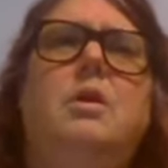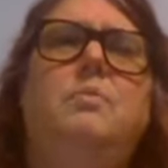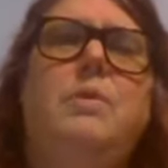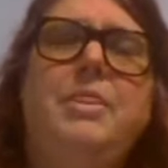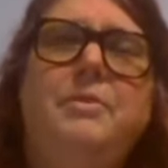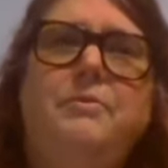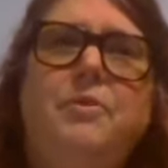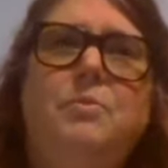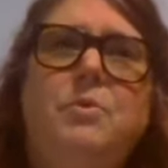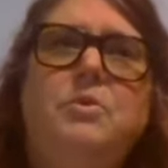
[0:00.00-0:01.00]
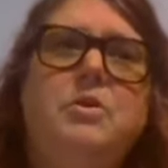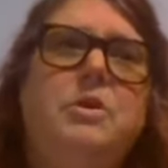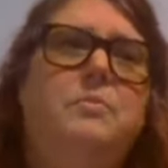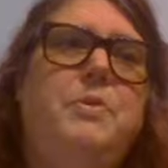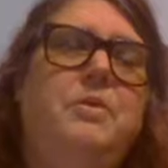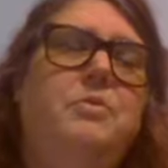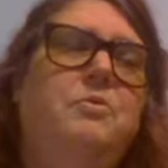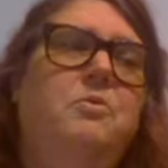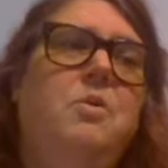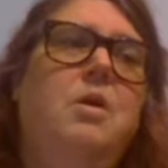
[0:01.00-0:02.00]
But at the full moon, you're going to pick
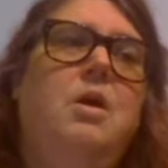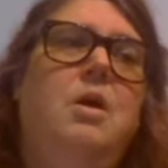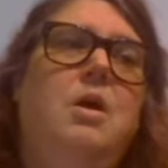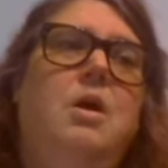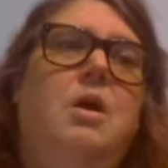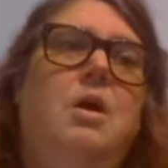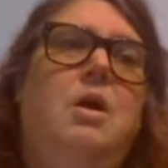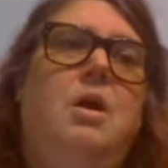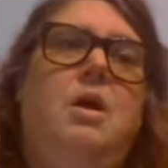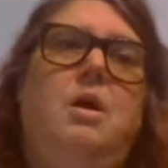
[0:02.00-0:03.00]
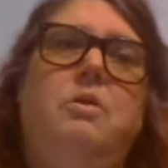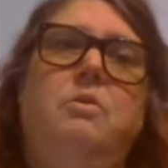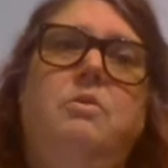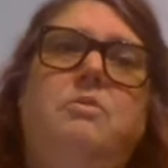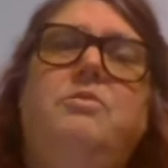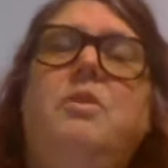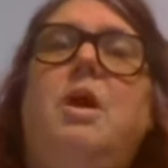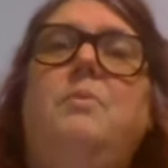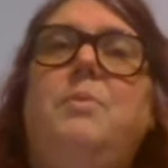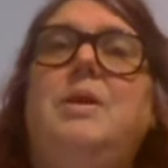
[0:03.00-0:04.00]
the crystal
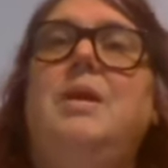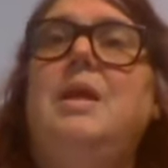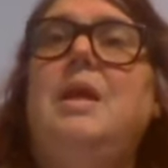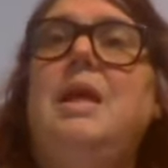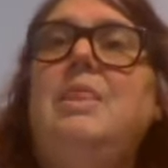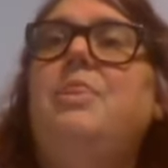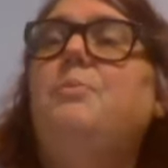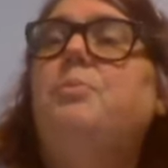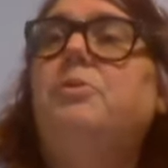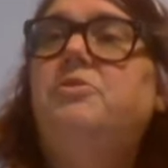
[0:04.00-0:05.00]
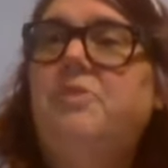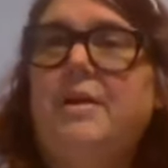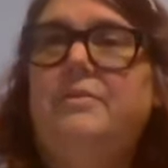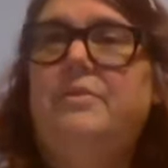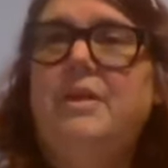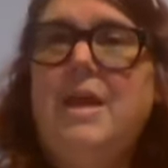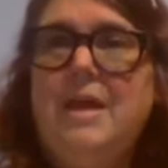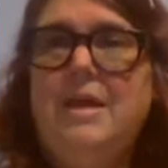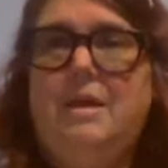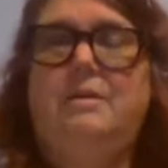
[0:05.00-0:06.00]
up in the projecting
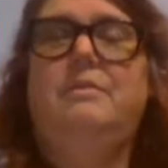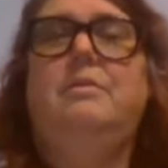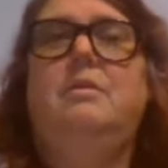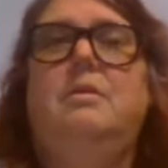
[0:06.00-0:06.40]
hand.